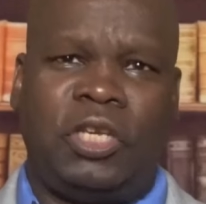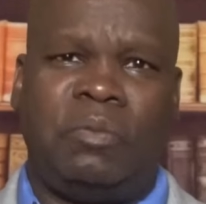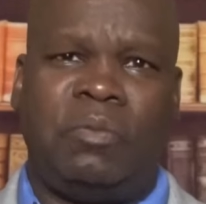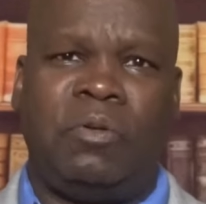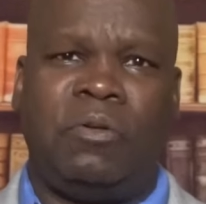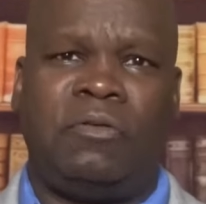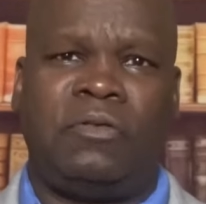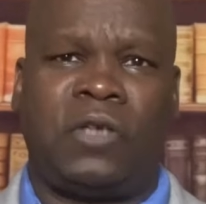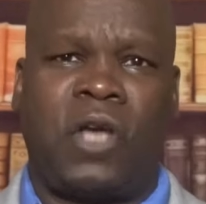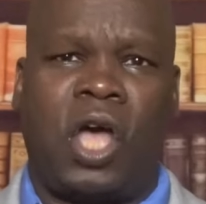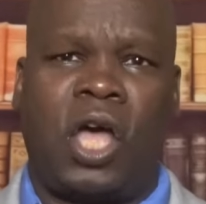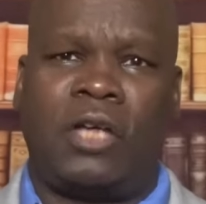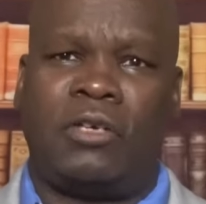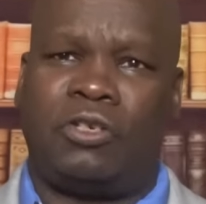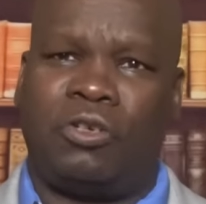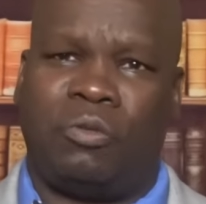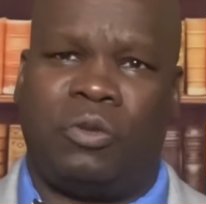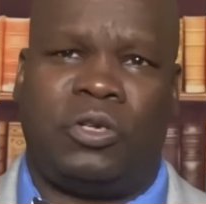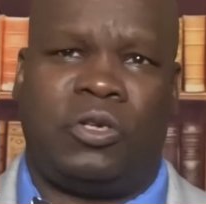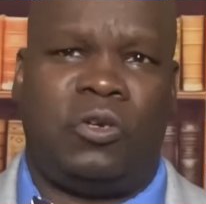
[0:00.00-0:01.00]
moves on
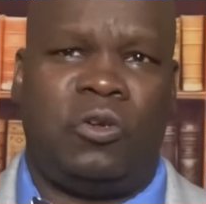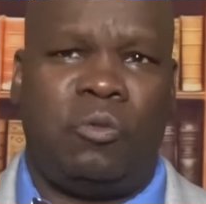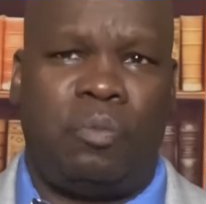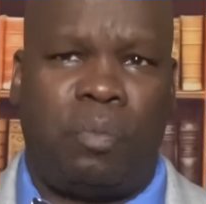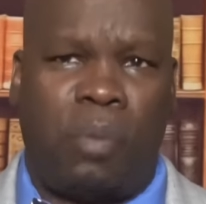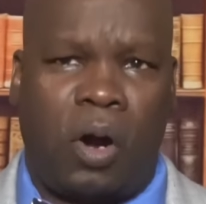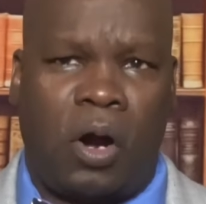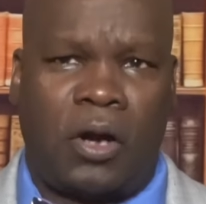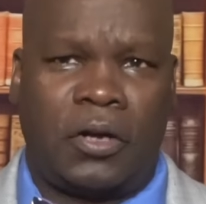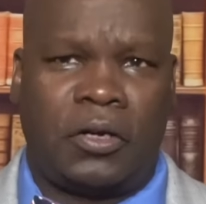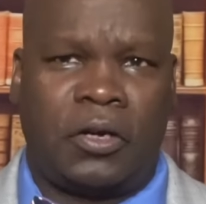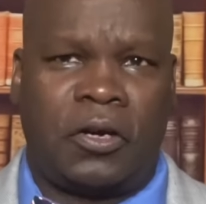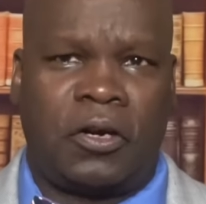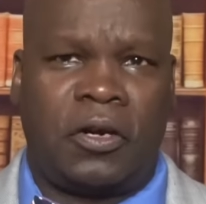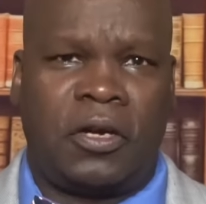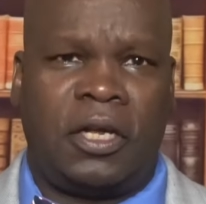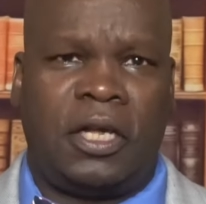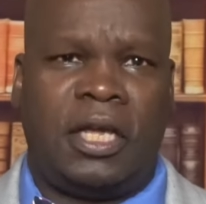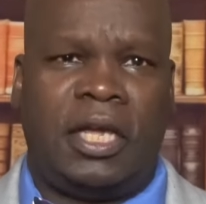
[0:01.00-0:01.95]
to a new partner,